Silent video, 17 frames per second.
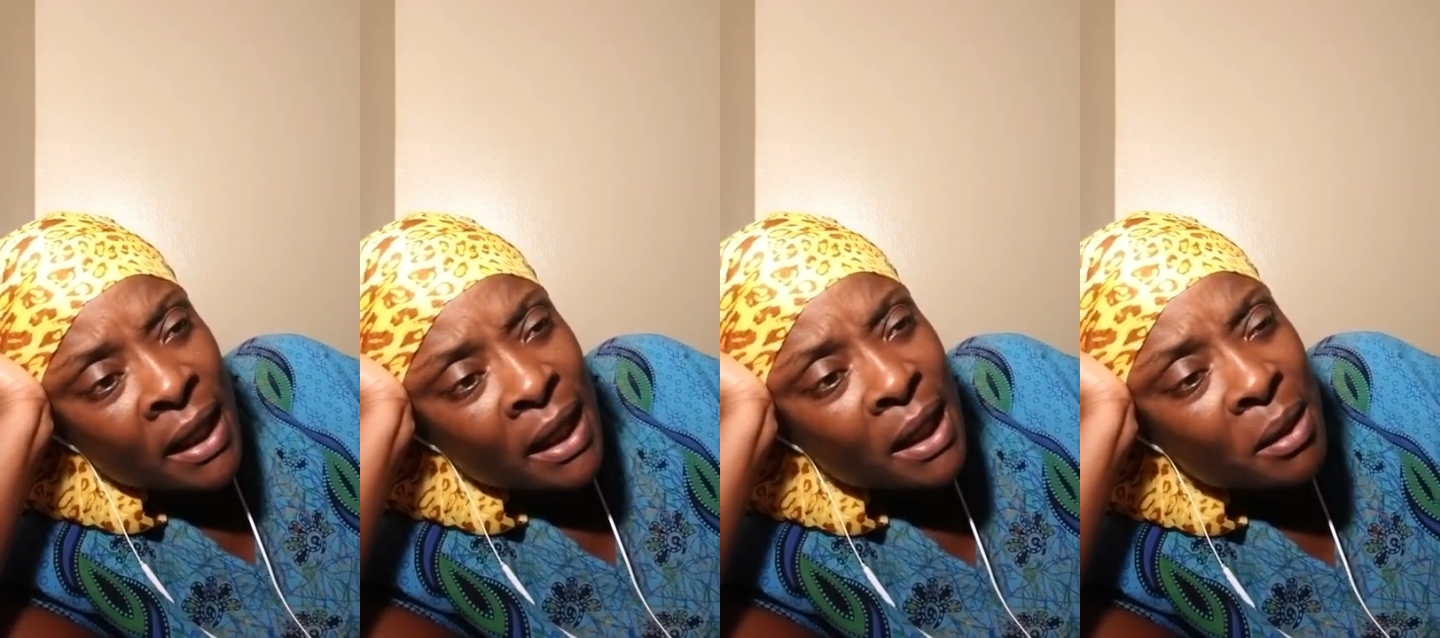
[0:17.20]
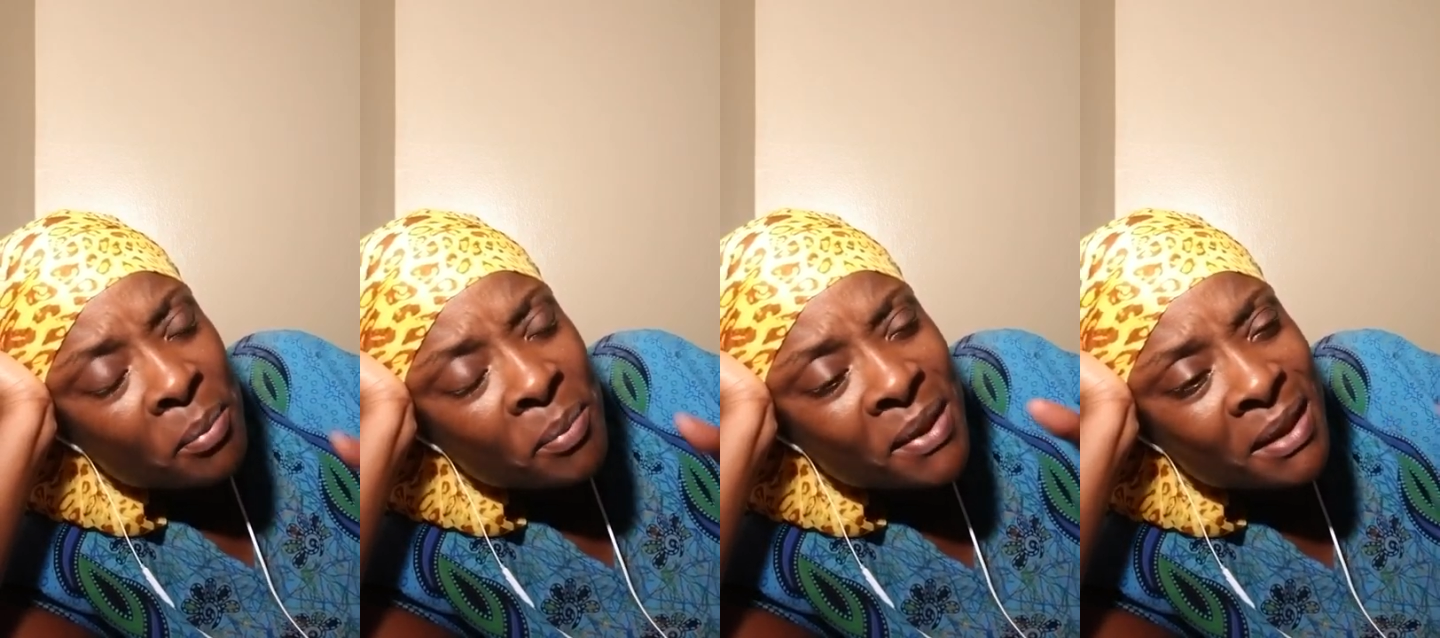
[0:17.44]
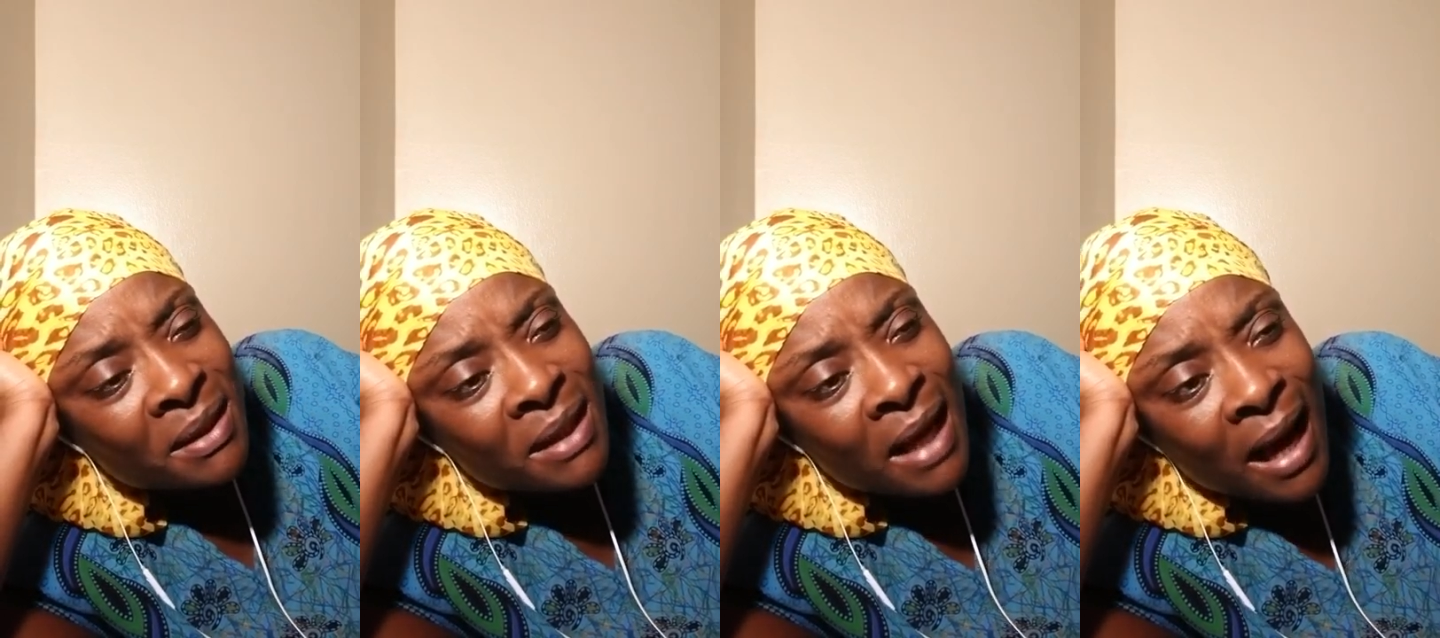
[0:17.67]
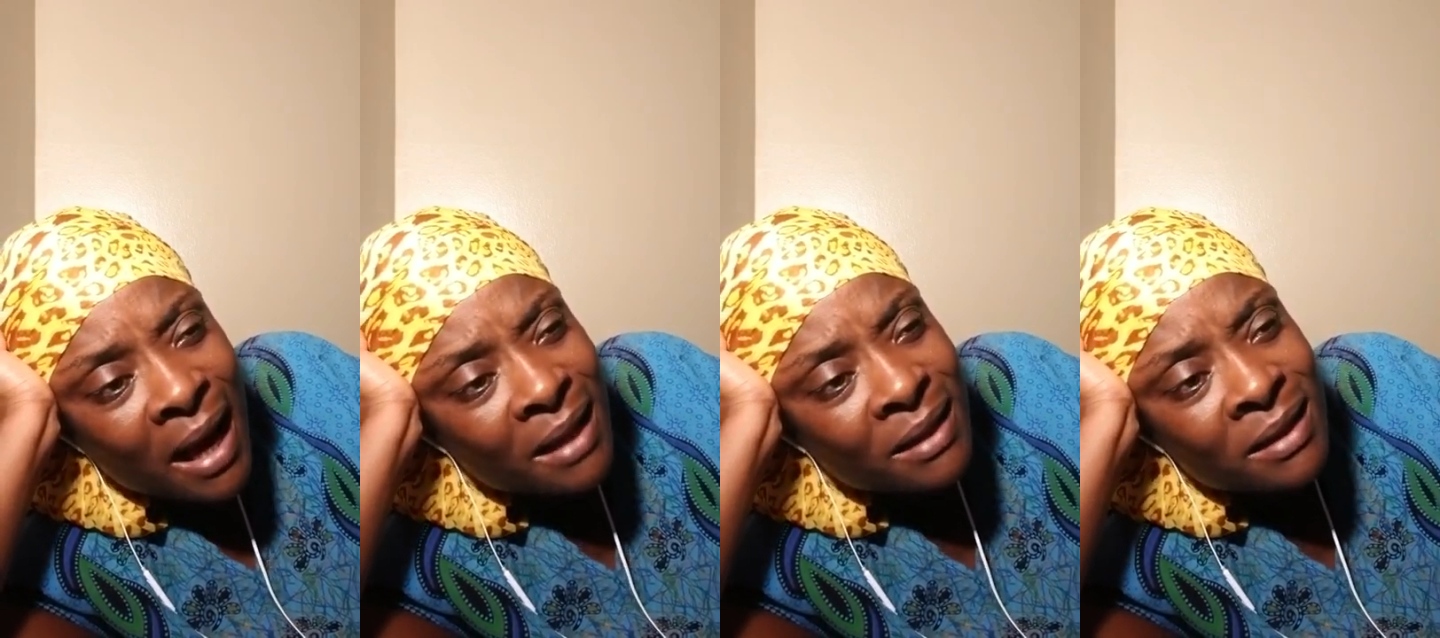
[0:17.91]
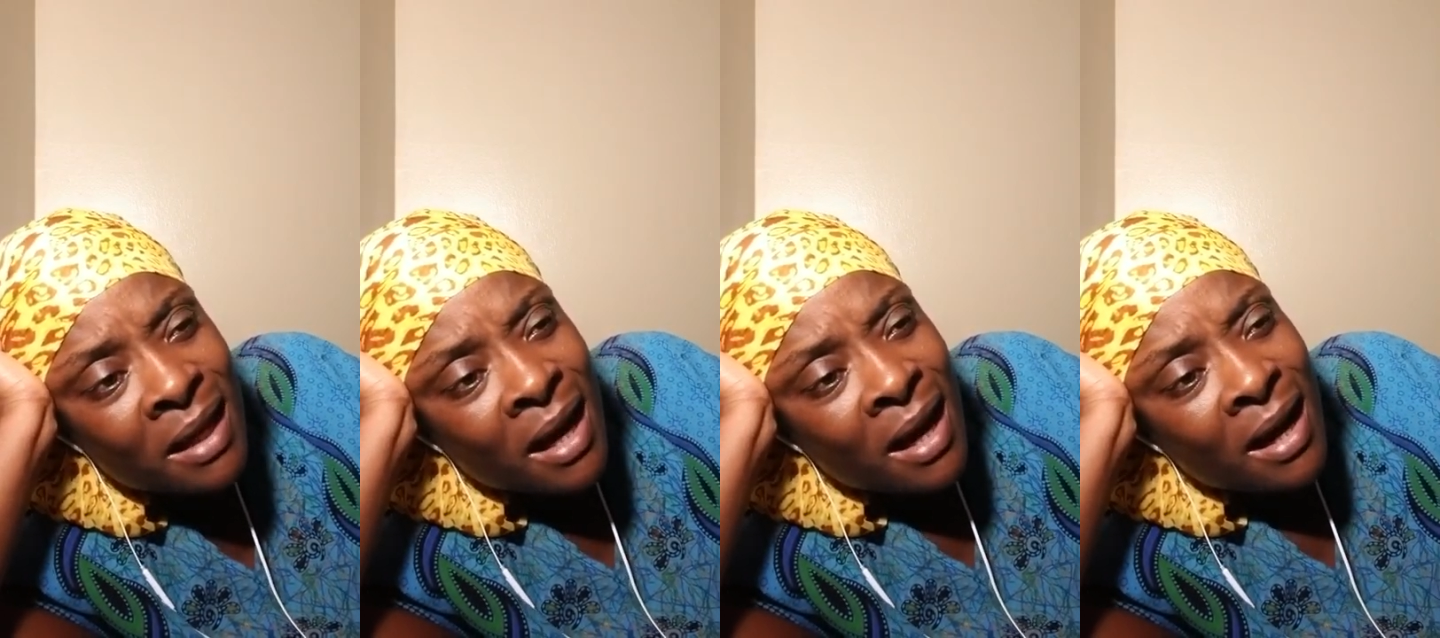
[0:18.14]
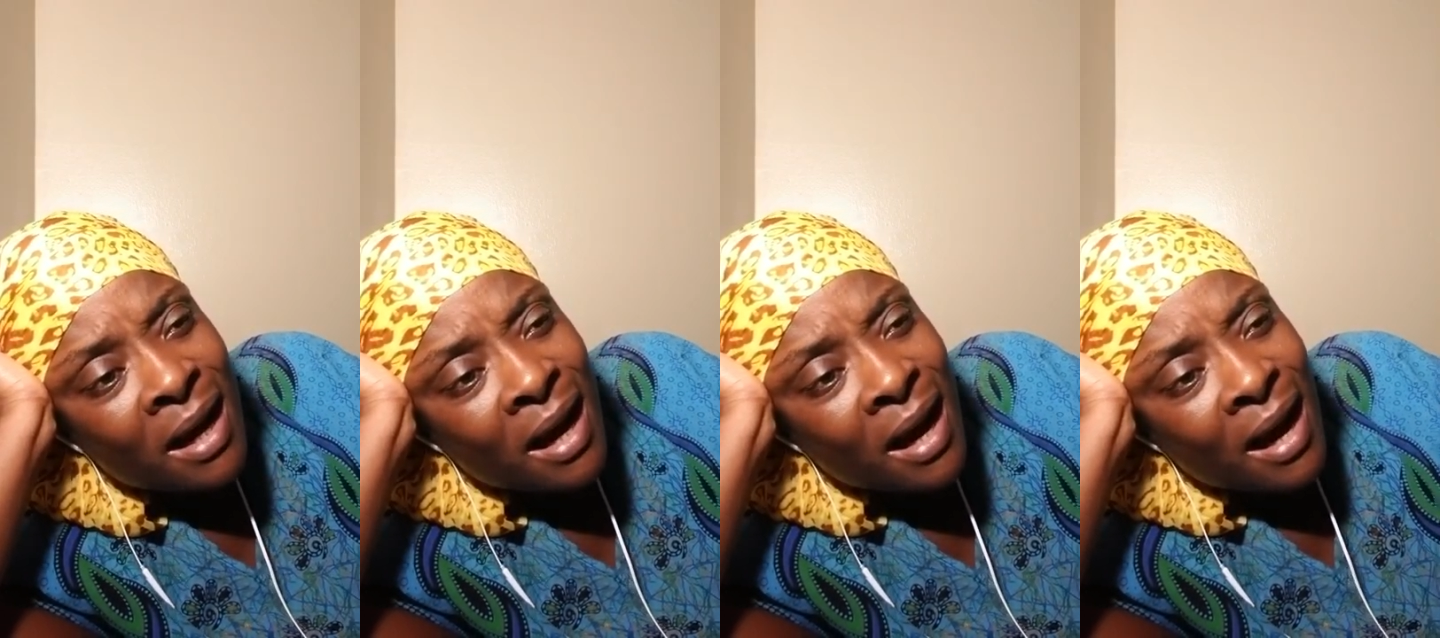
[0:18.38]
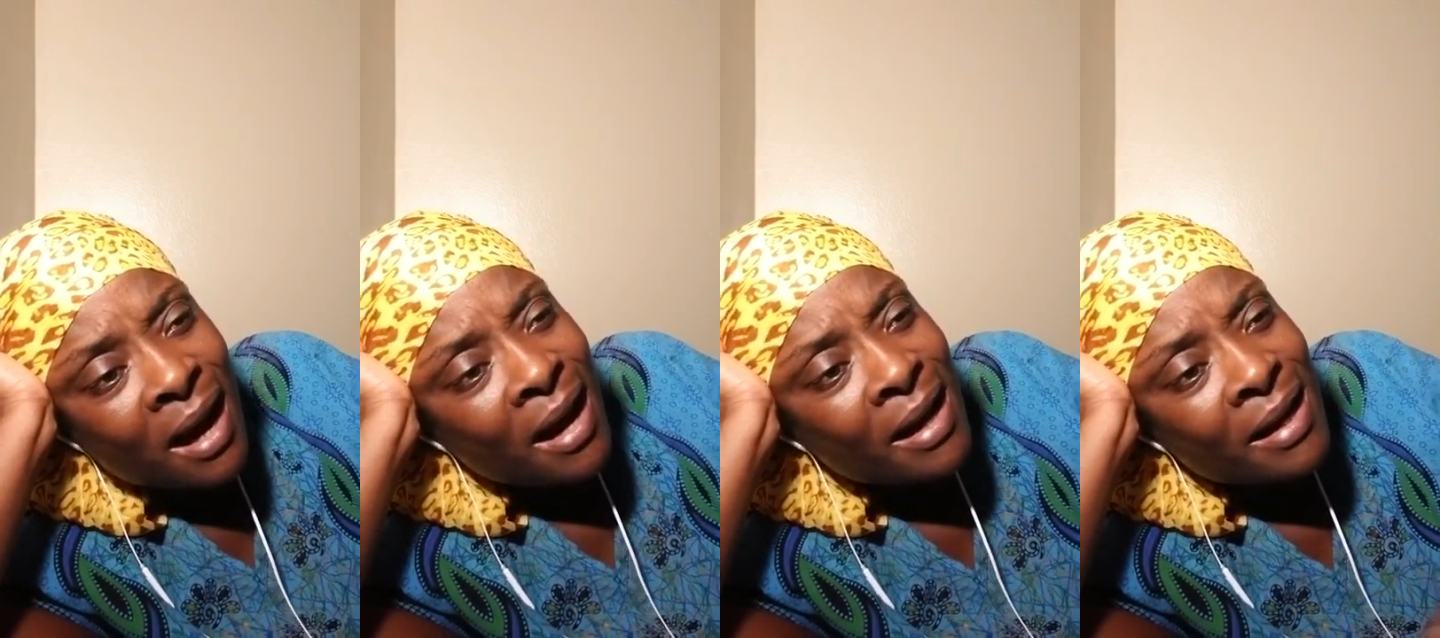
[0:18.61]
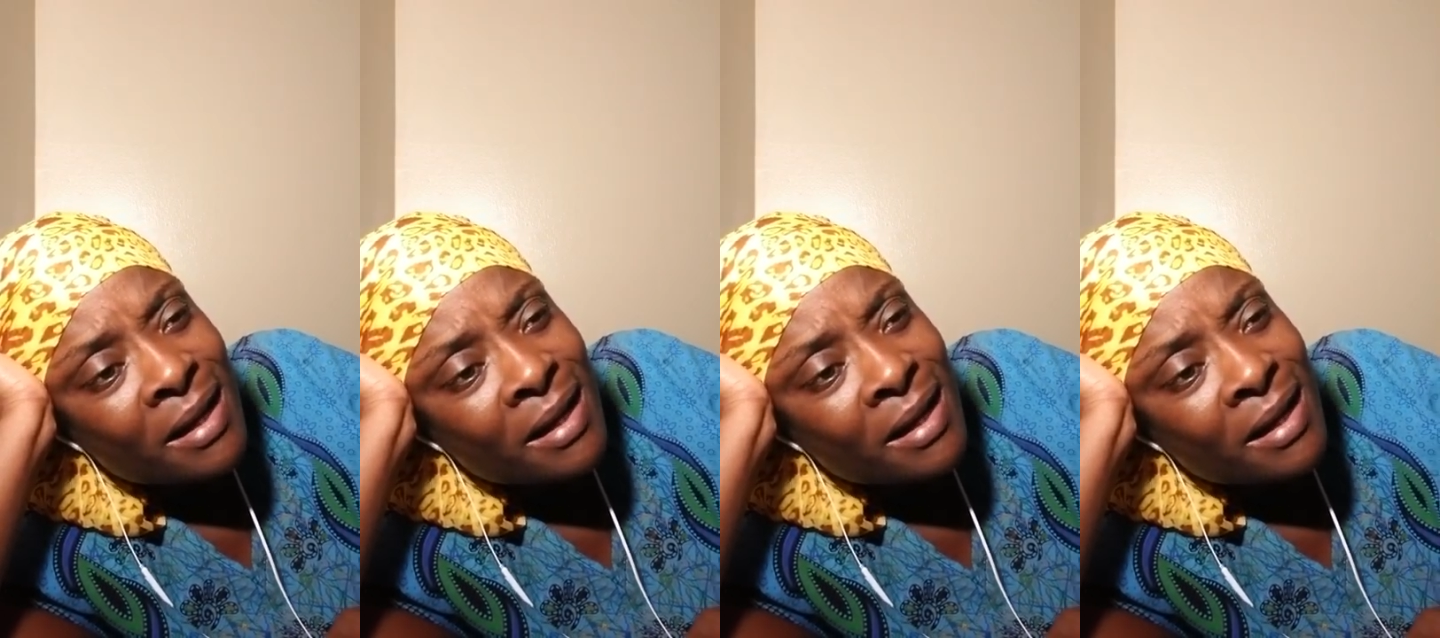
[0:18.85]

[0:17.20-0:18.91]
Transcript: and besides, I